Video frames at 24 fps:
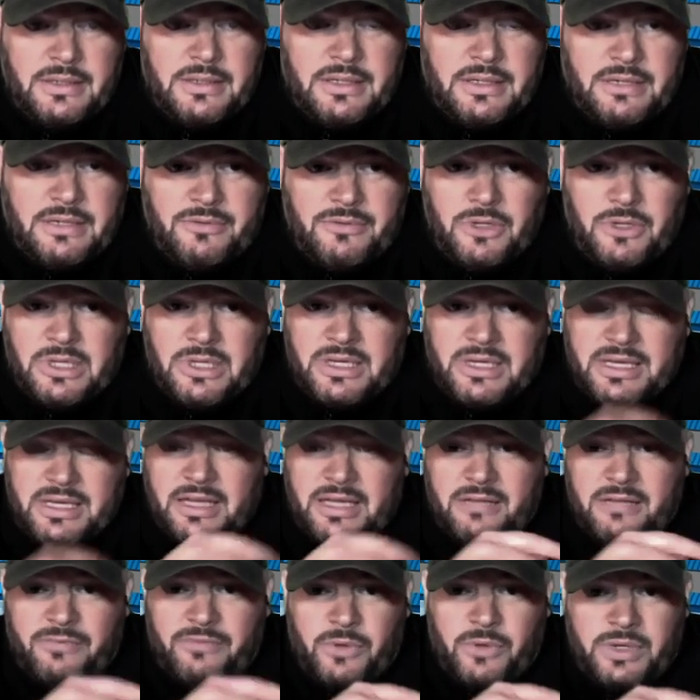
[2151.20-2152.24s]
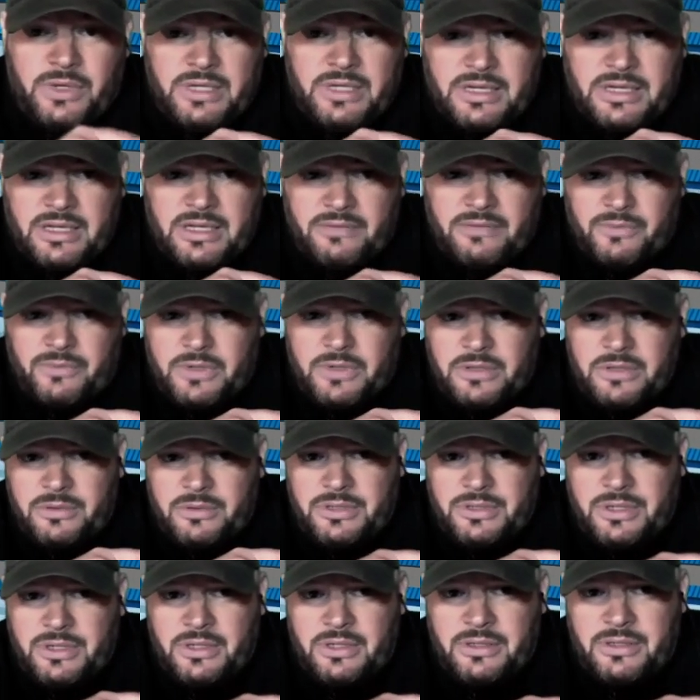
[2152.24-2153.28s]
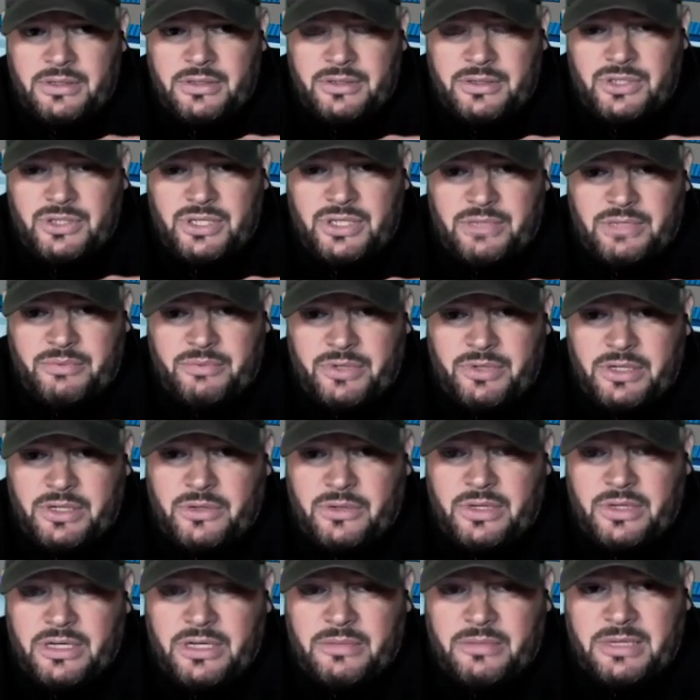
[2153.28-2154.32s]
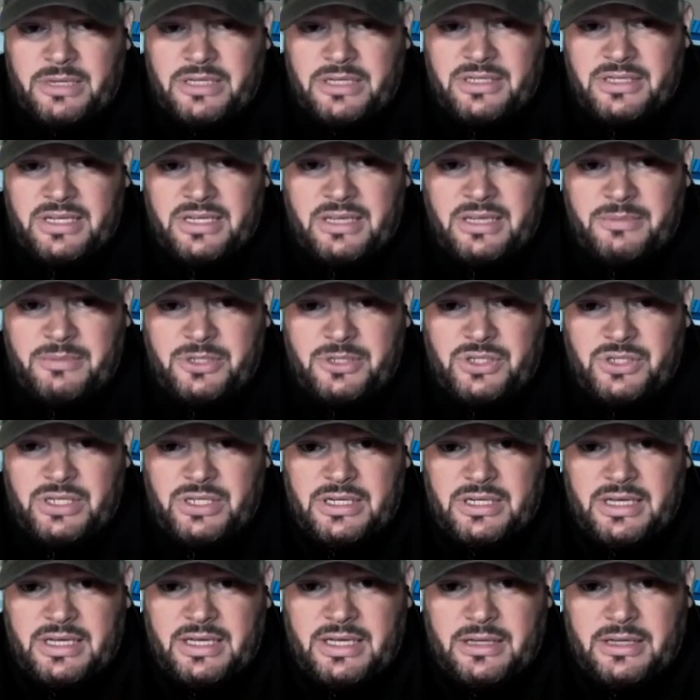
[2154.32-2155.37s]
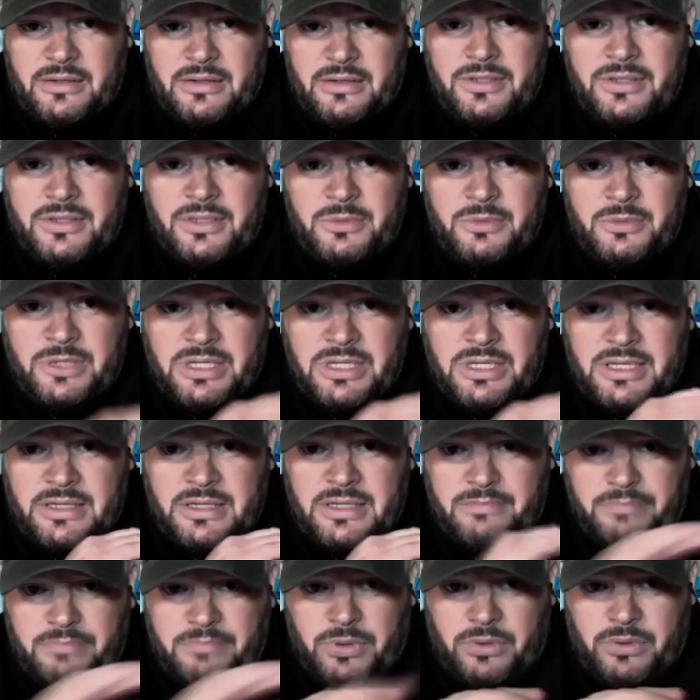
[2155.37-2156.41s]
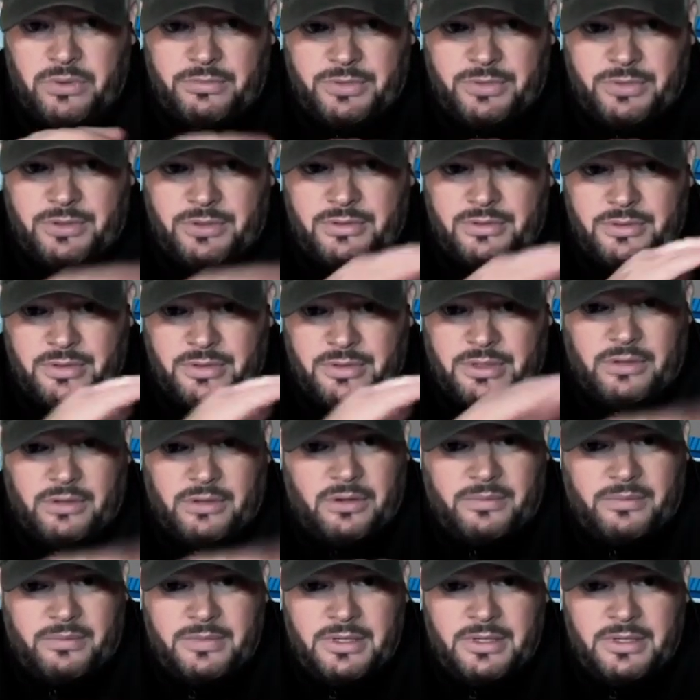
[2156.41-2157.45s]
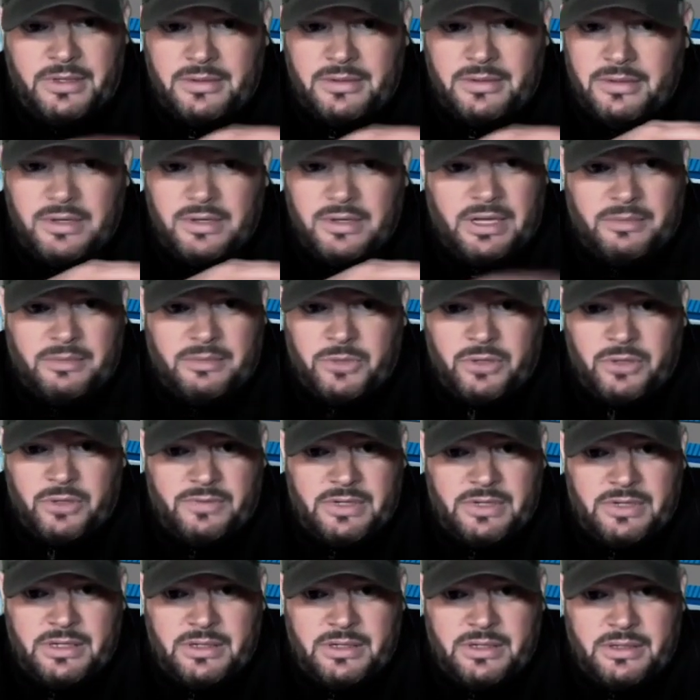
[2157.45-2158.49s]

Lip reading: If you look at California, California was on their shit pretty quick about stamping shit down. Newsom was like, "Boom, you're at home. You're not moving."